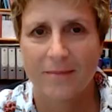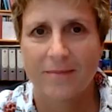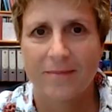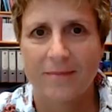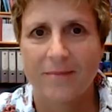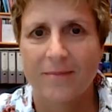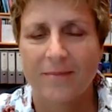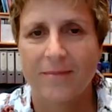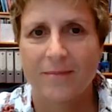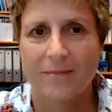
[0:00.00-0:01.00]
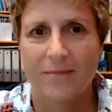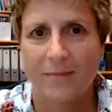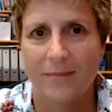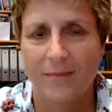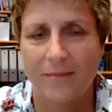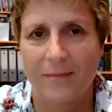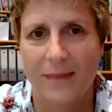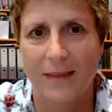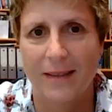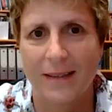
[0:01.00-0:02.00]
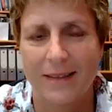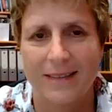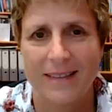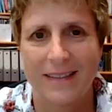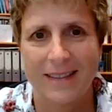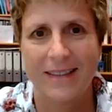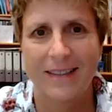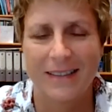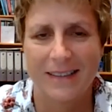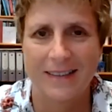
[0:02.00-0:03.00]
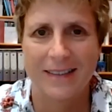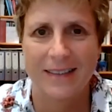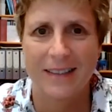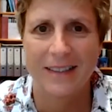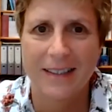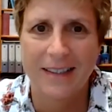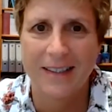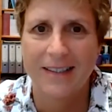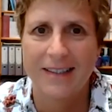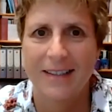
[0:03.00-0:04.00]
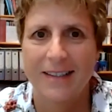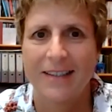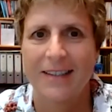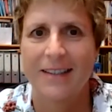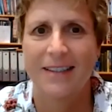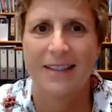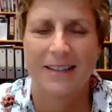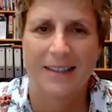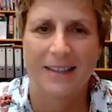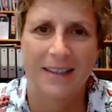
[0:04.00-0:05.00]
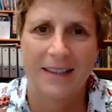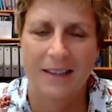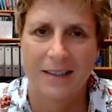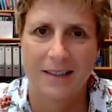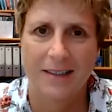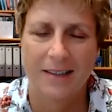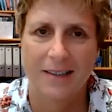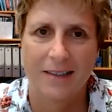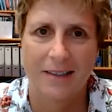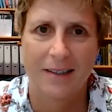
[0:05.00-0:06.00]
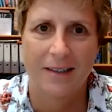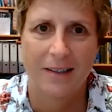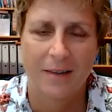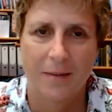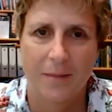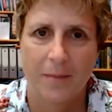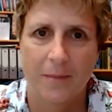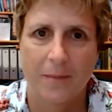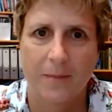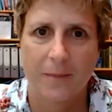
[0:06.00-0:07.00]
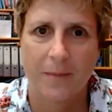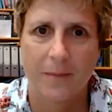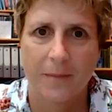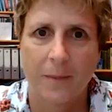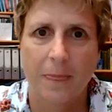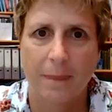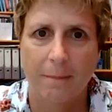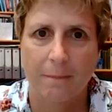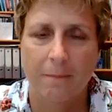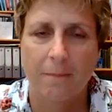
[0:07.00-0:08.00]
No words are spoken by the person on screen.